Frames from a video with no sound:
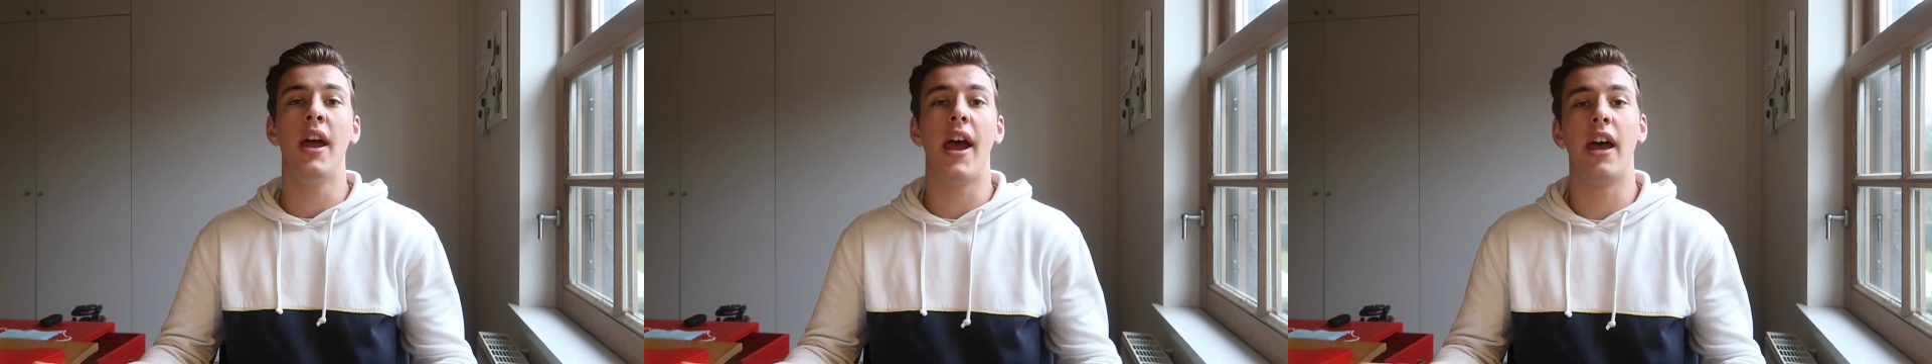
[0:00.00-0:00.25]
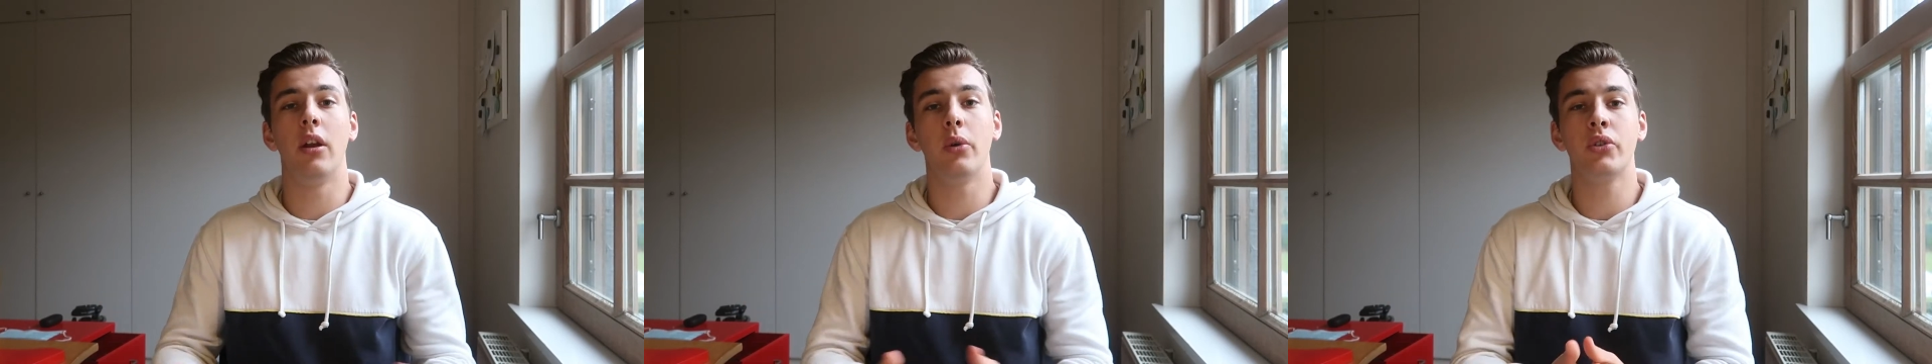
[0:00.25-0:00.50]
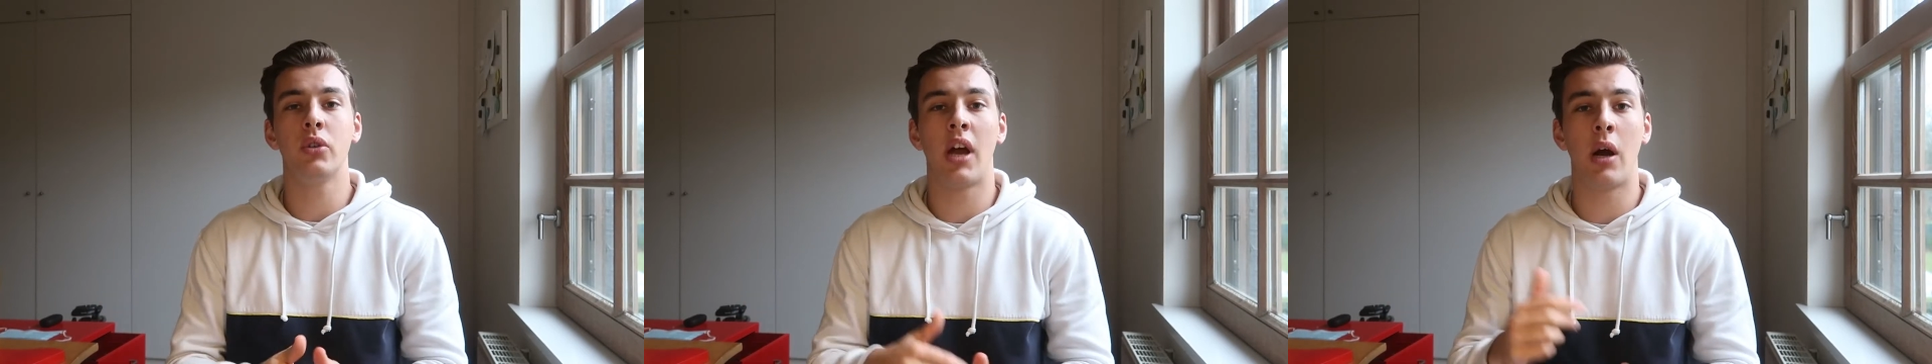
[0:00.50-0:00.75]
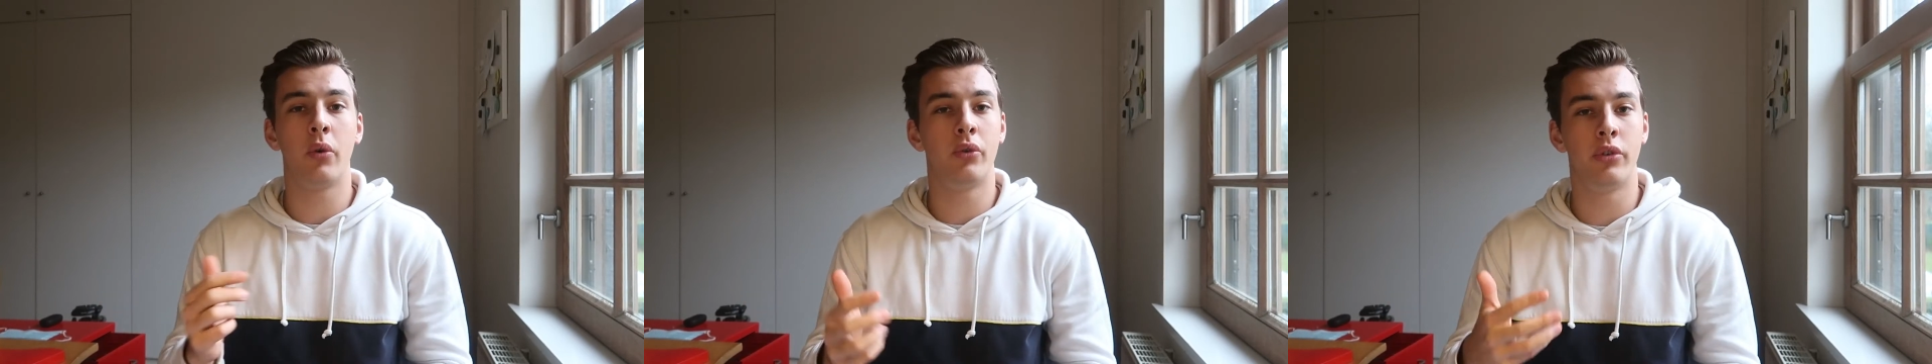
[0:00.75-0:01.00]
and also
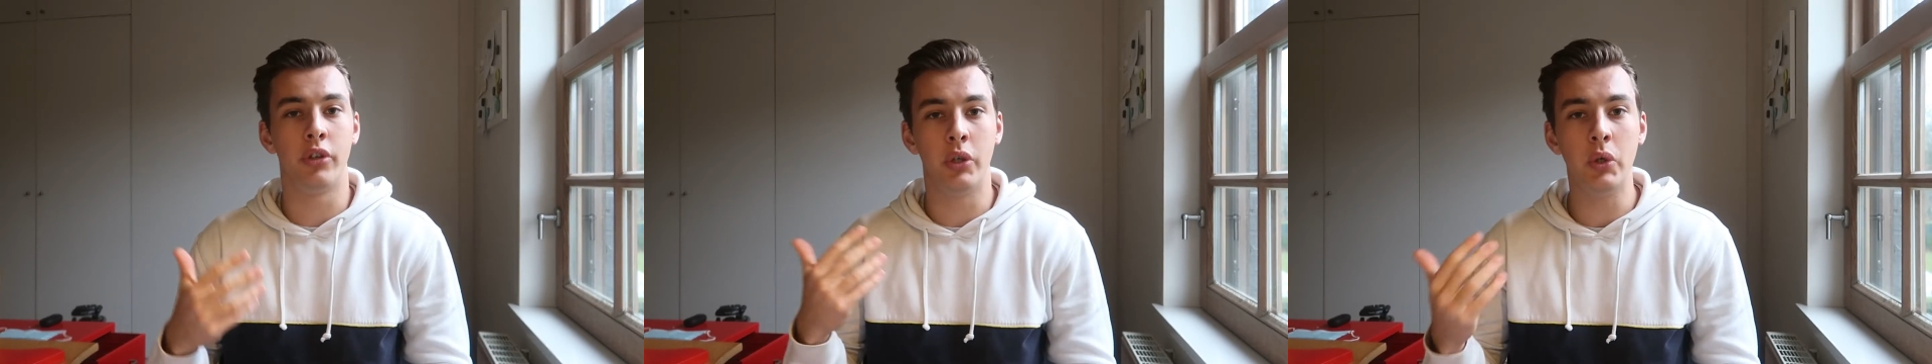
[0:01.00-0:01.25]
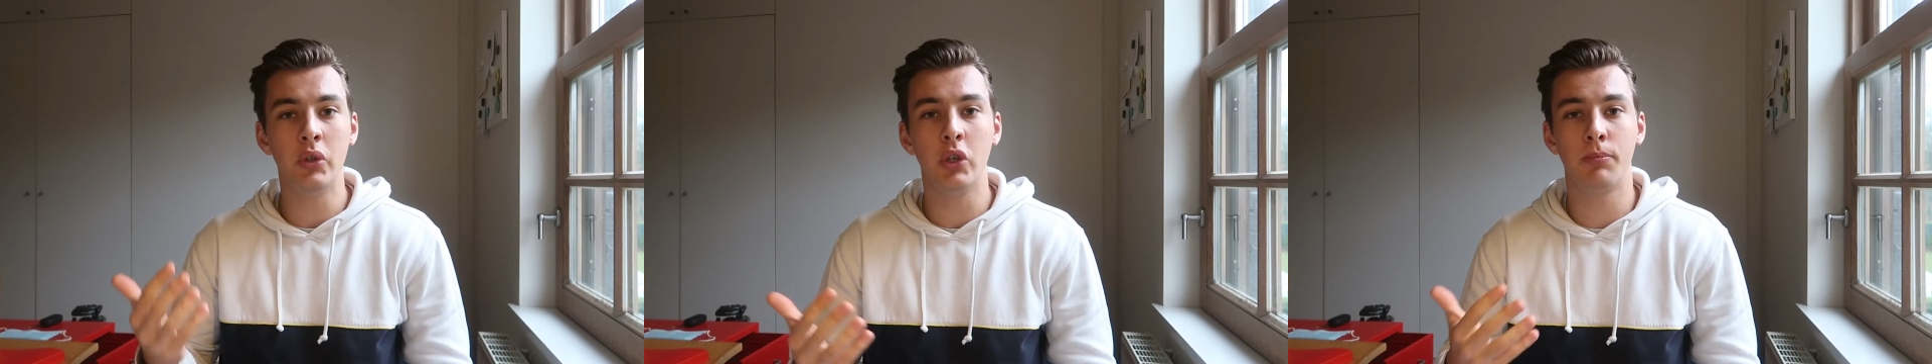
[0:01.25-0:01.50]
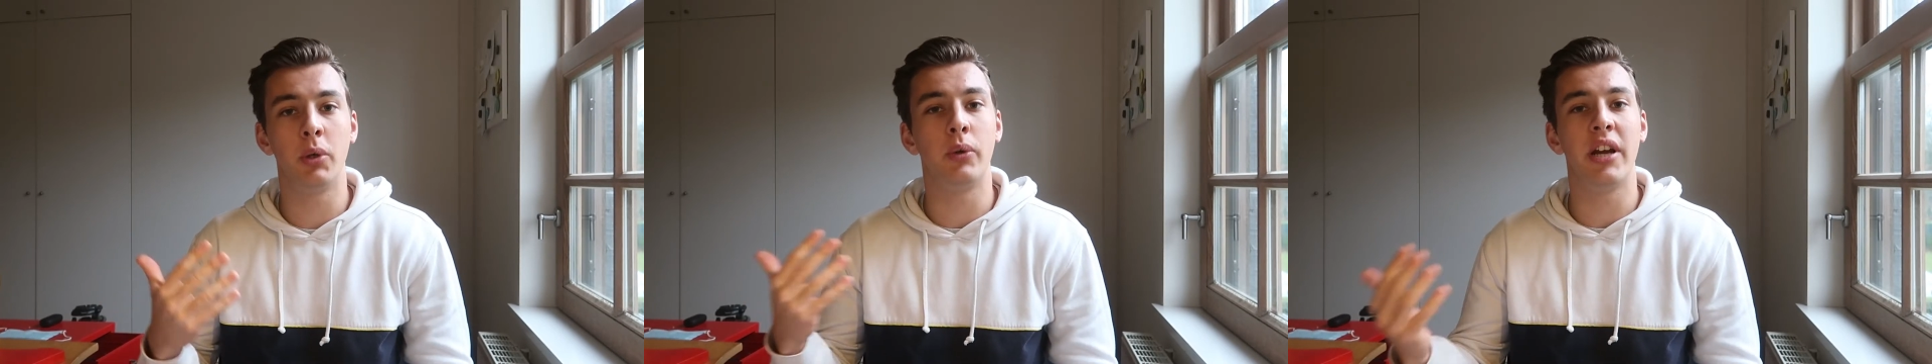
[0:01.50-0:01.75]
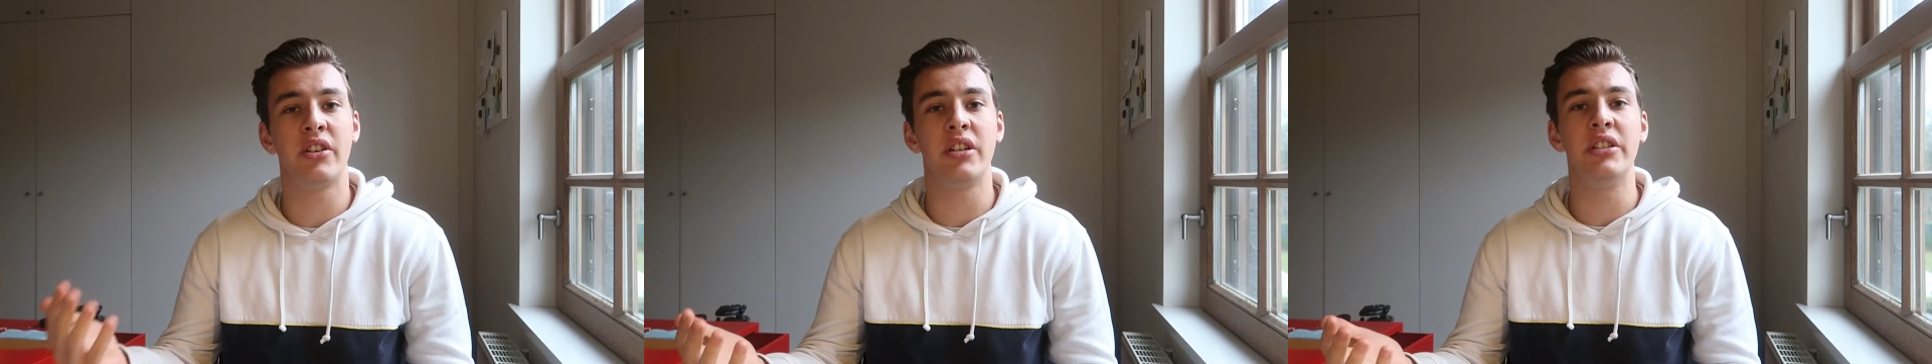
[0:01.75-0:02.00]
how to use those
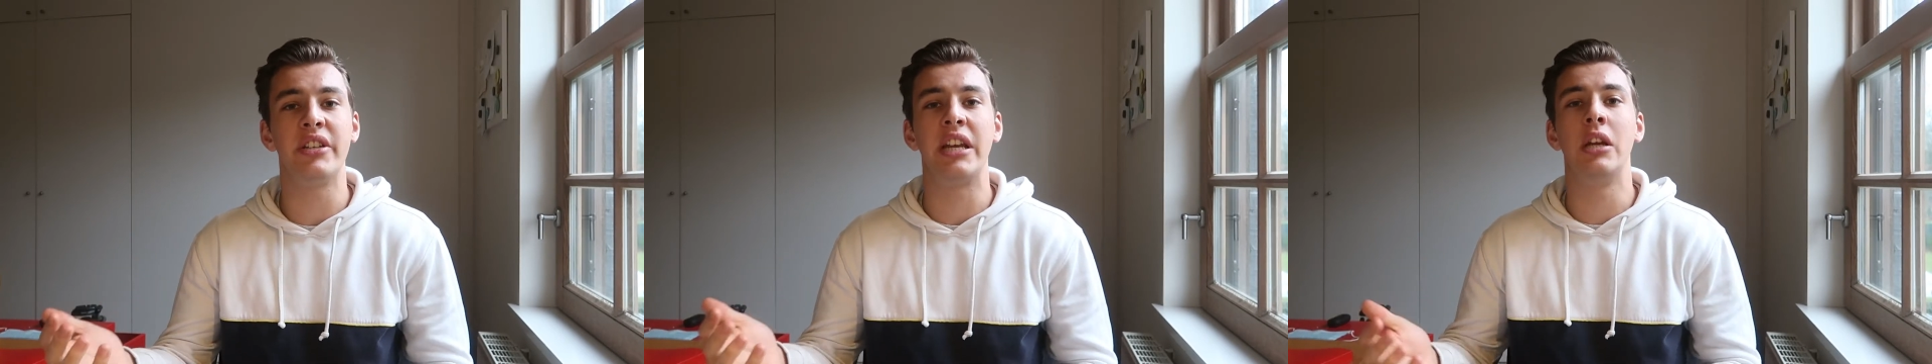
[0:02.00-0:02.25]
progressions